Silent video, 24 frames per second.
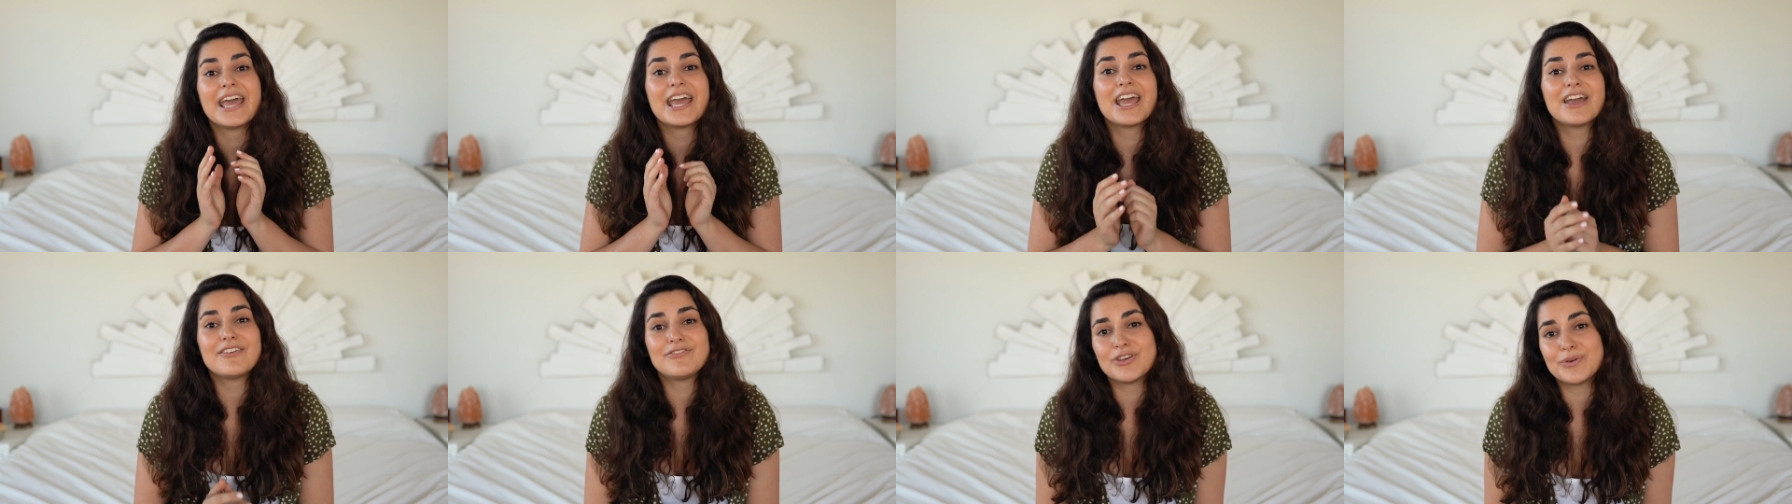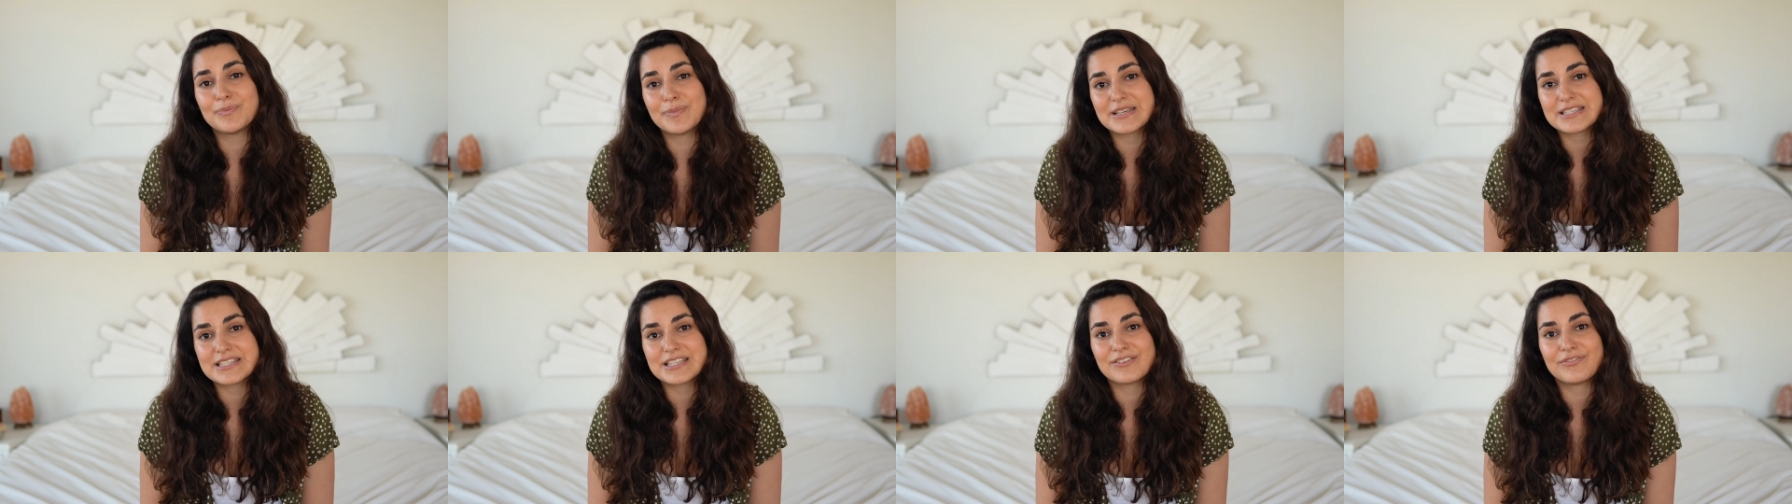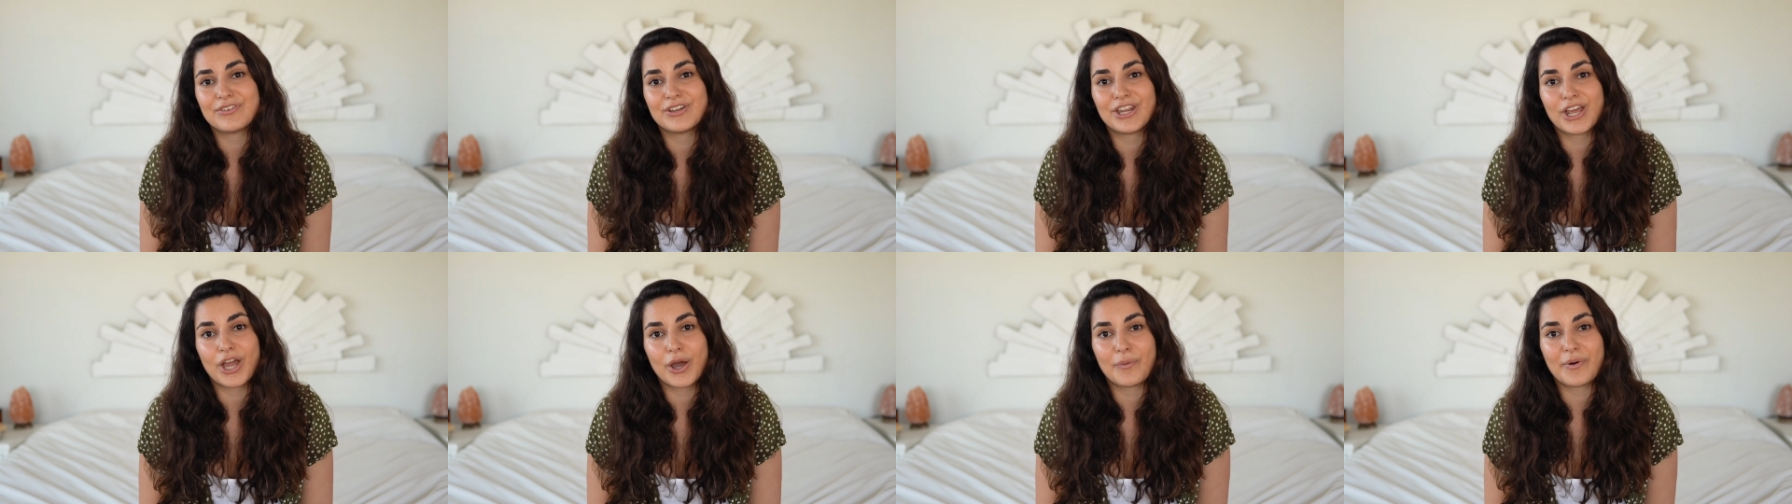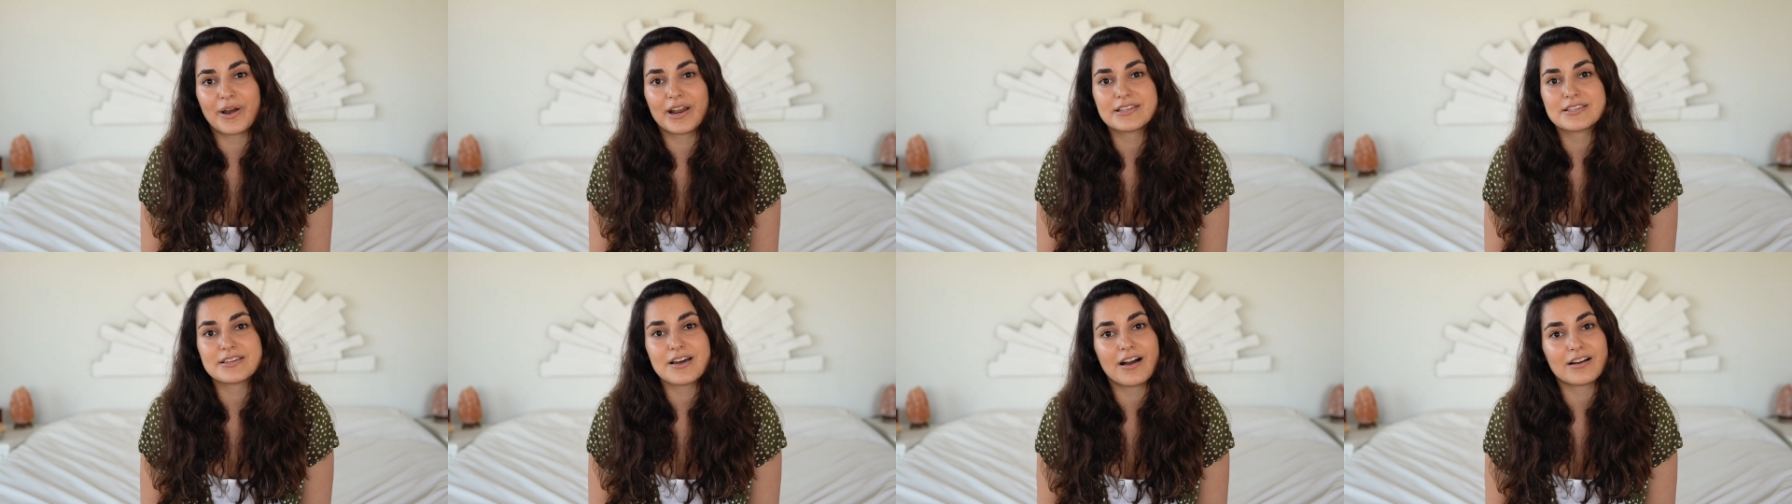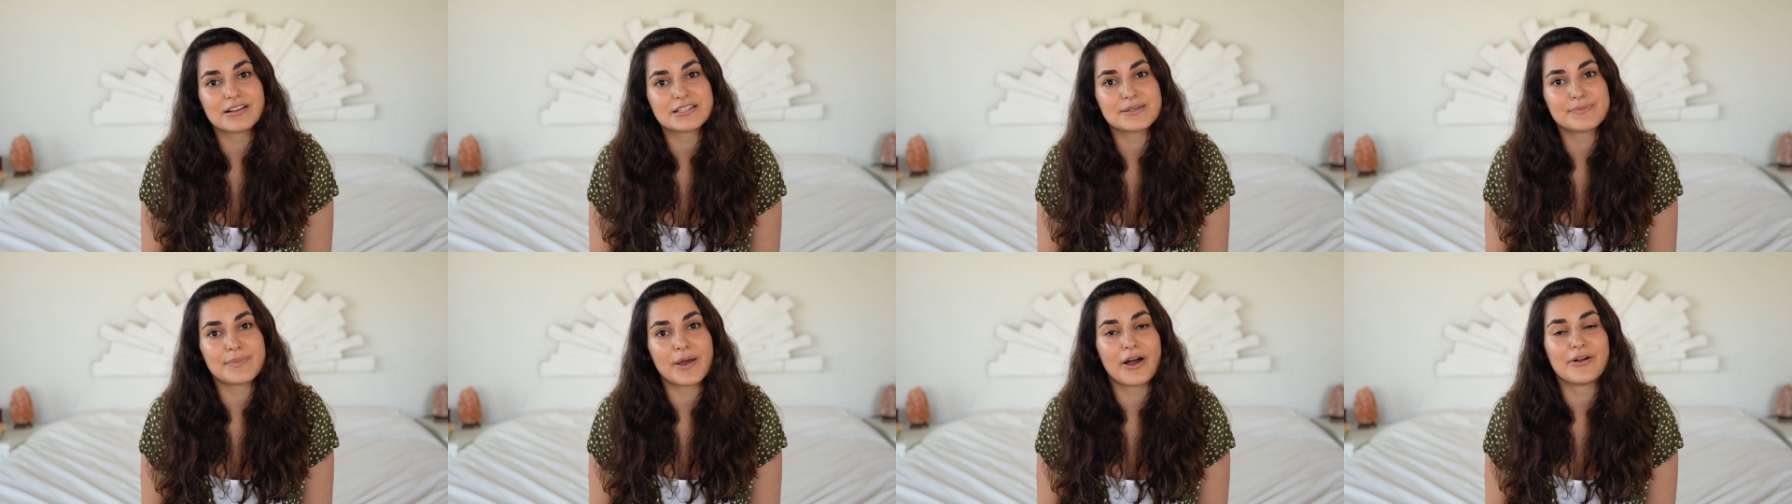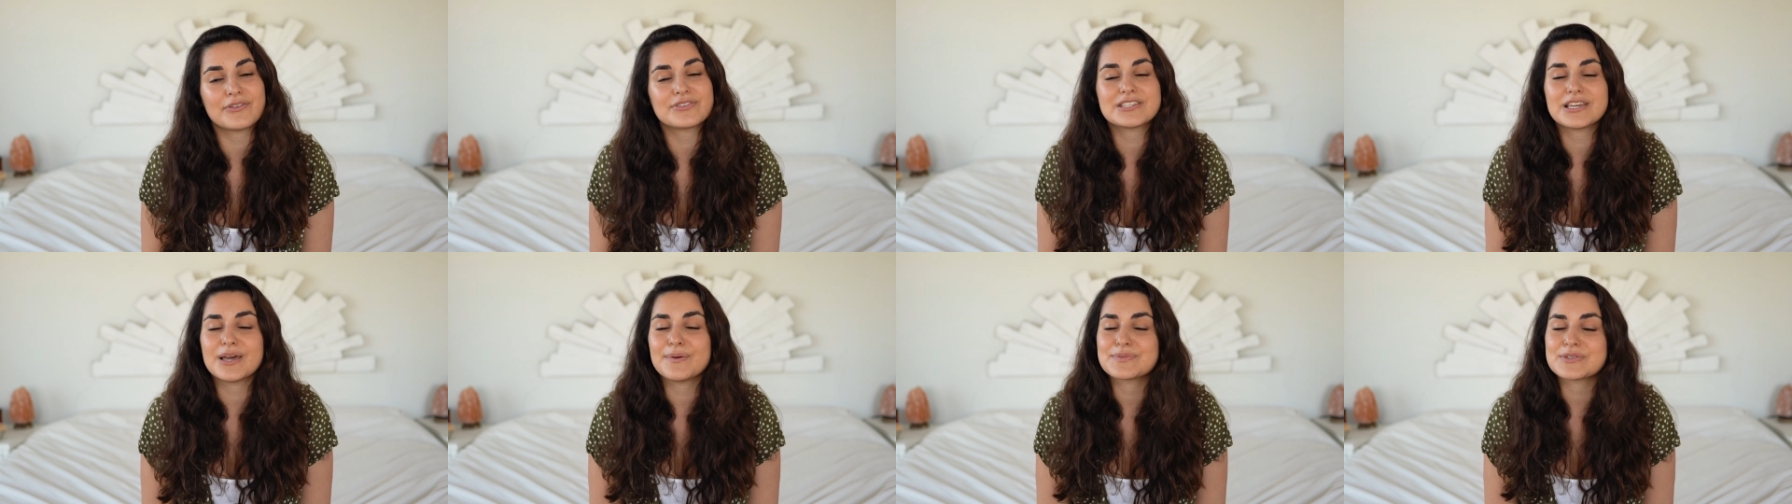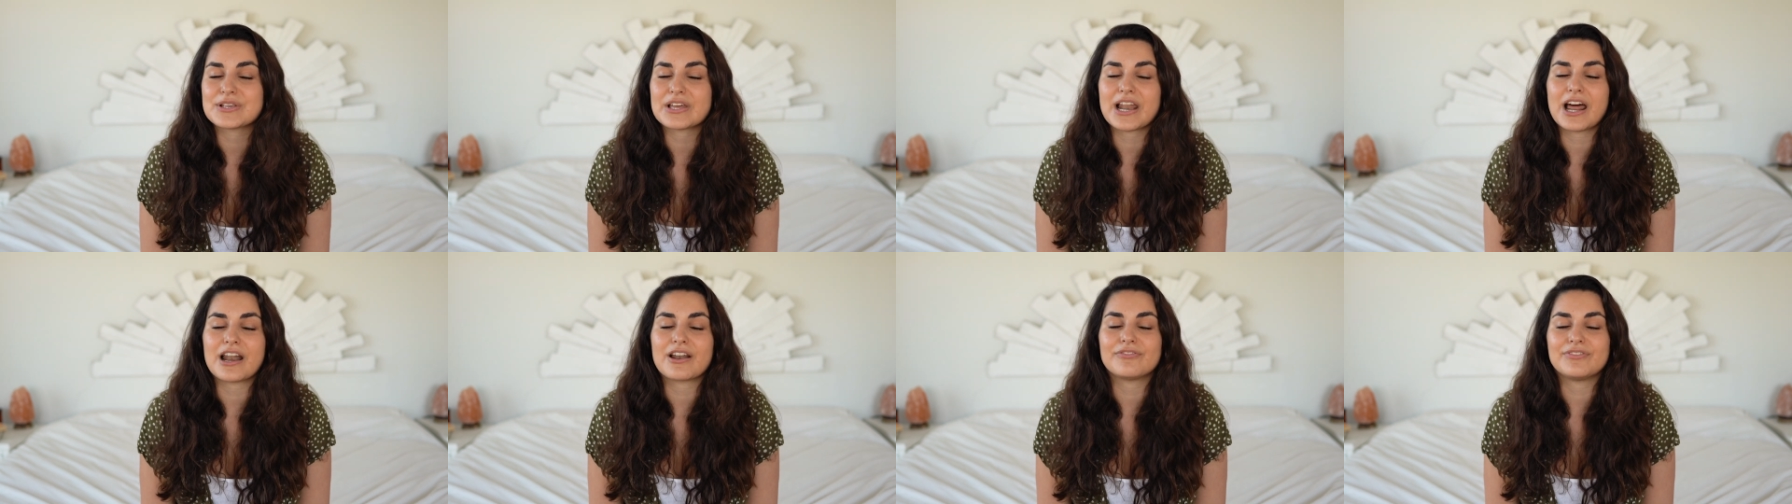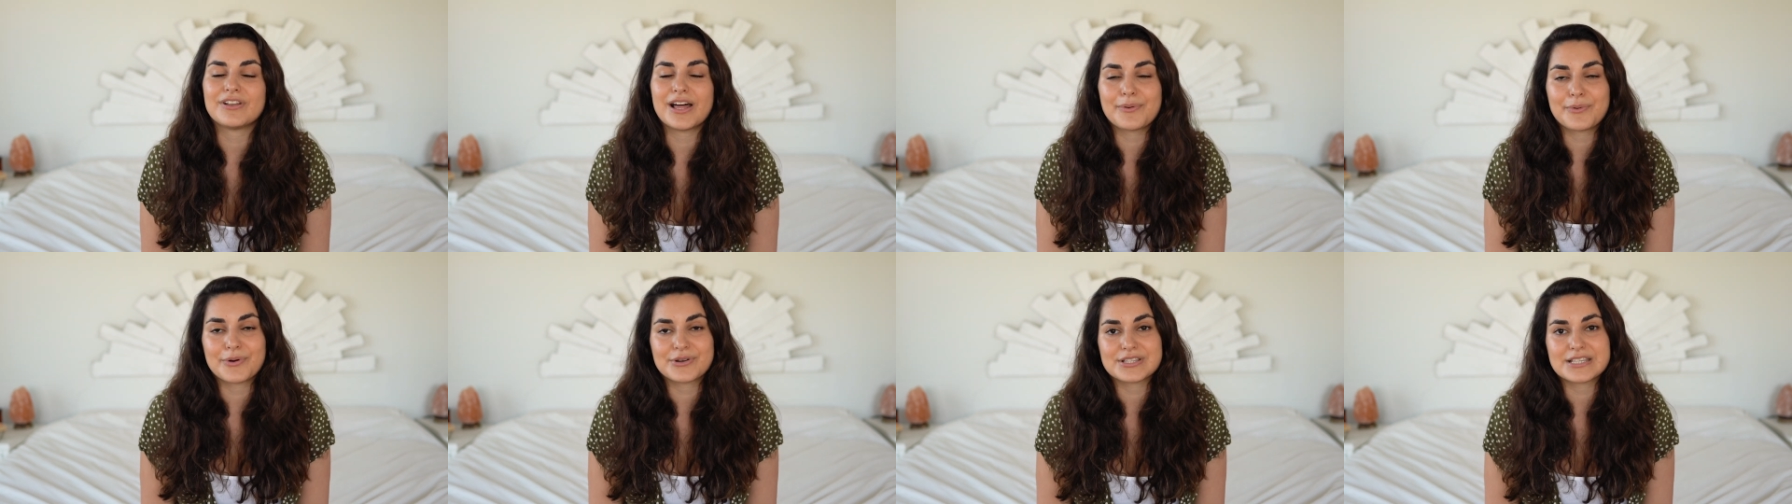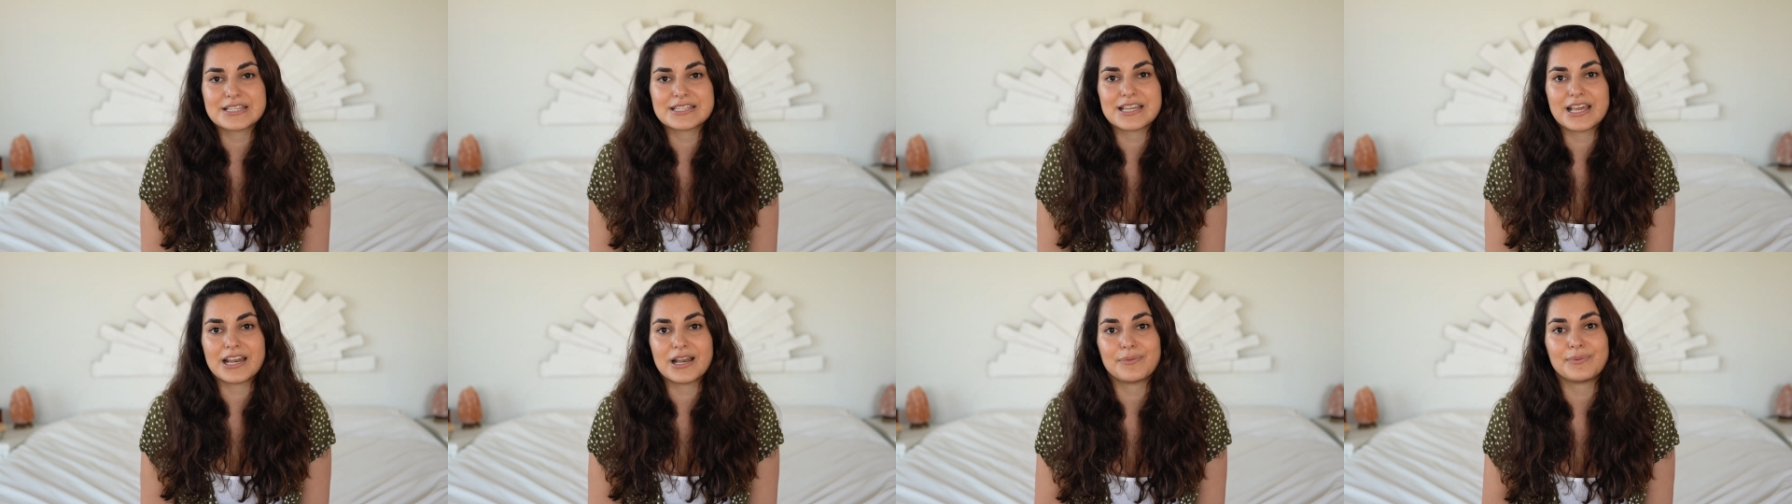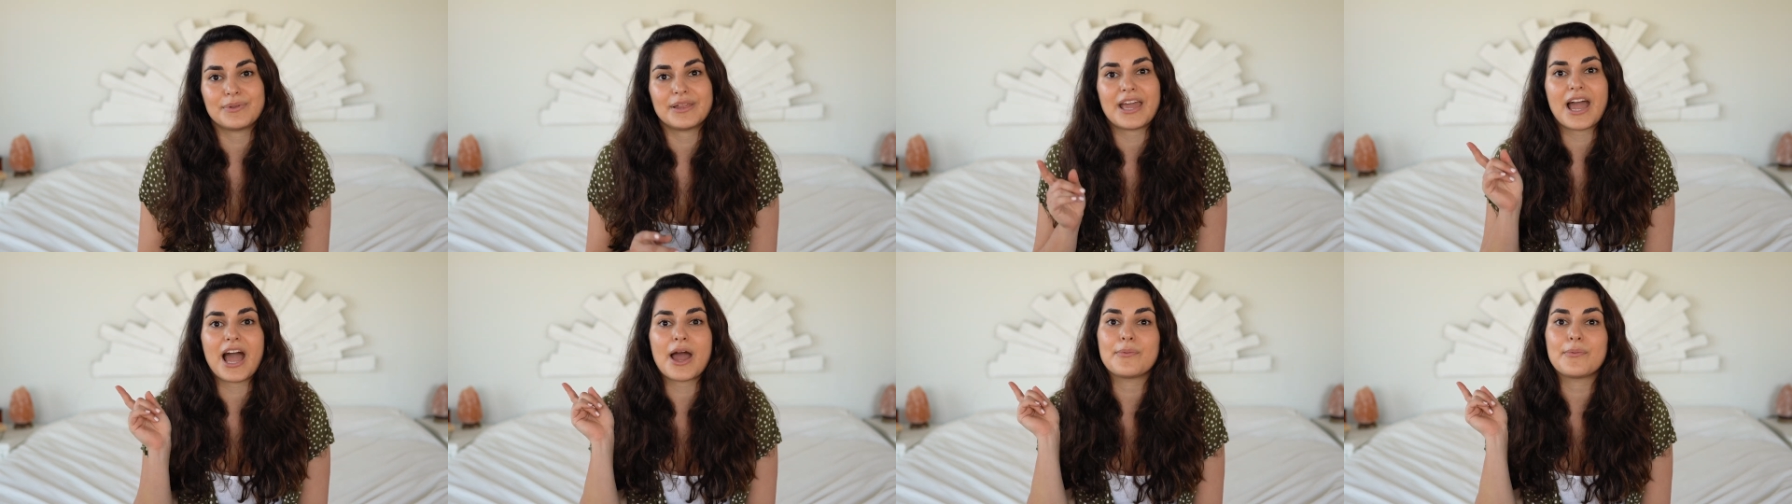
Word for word: If you missed the video where I talked about tips on how to fly more sustainably,